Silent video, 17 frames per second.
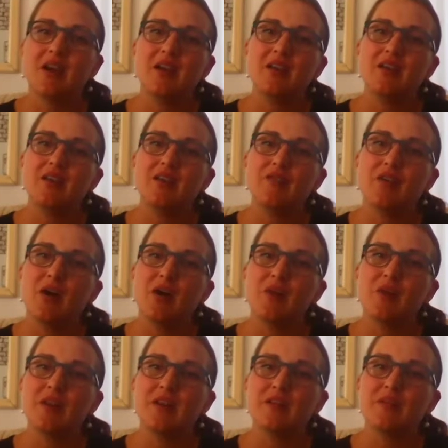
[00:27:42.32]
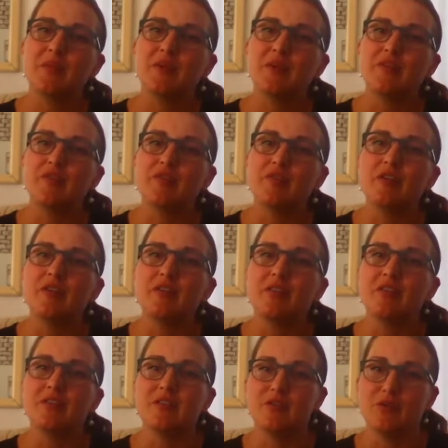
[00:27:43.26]
Kind of go a little bit
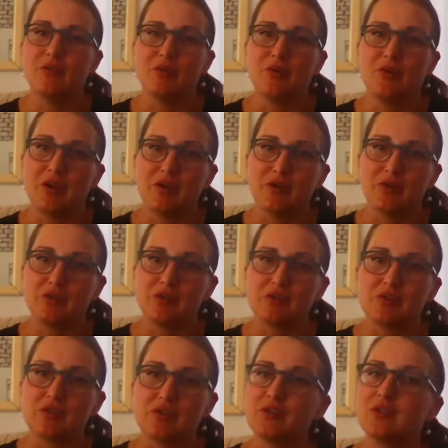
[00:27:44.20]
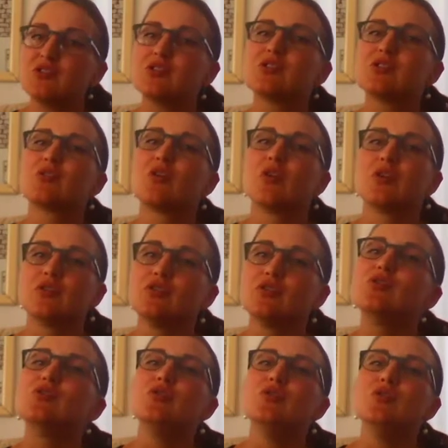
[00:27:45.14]
further than your nose. Don't just
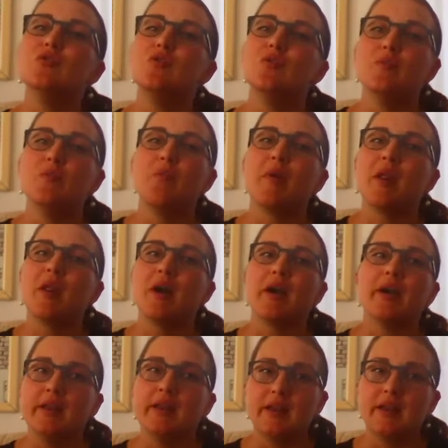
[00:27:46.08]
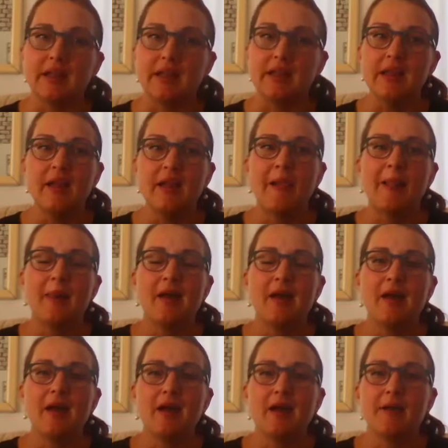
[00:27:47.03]
consume blindly.
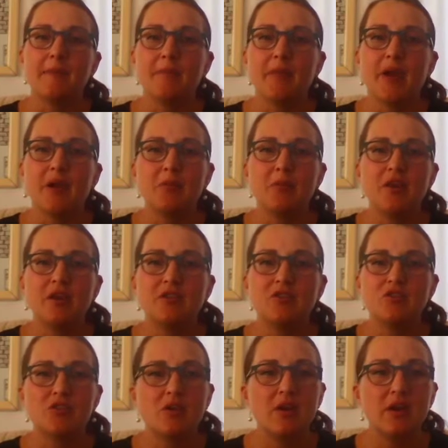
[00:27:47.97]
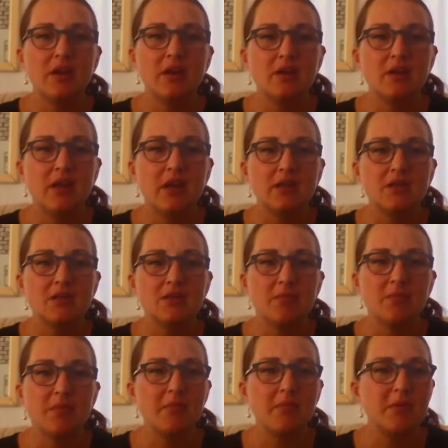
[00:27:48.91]
I'm going to try and get,
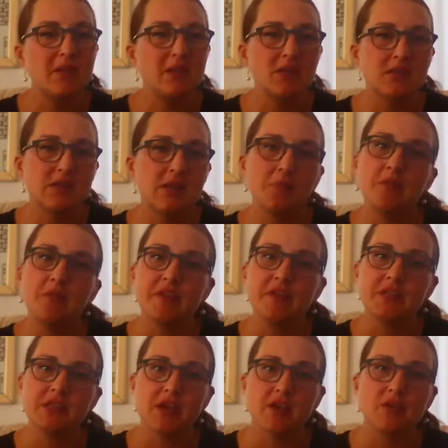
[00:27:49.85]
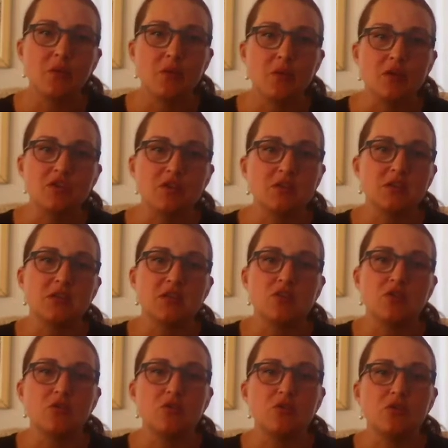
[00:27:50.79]
maybe there's some of these other questions
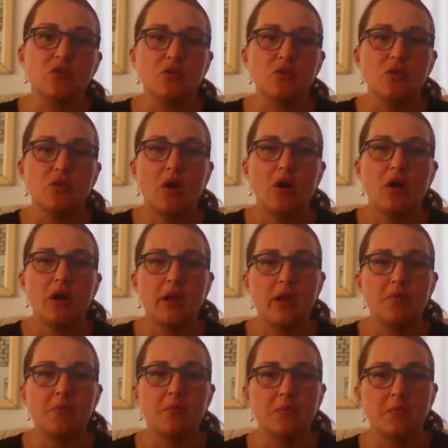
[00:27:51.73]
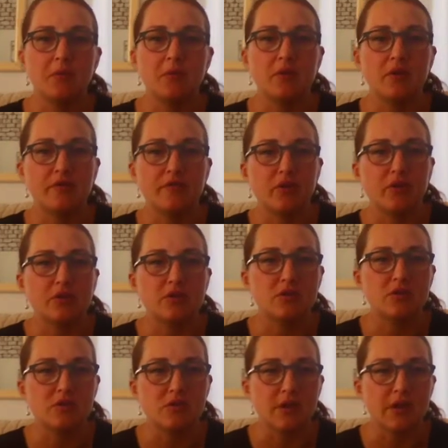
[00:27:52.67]
that you are capable of
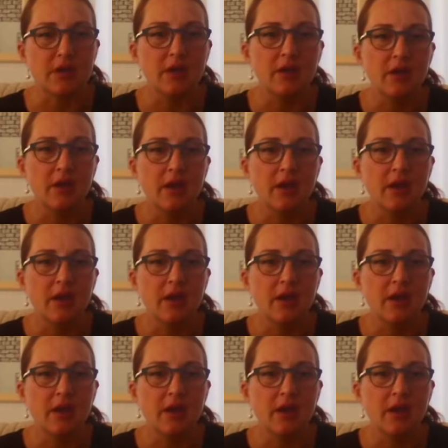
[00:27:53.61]
answering.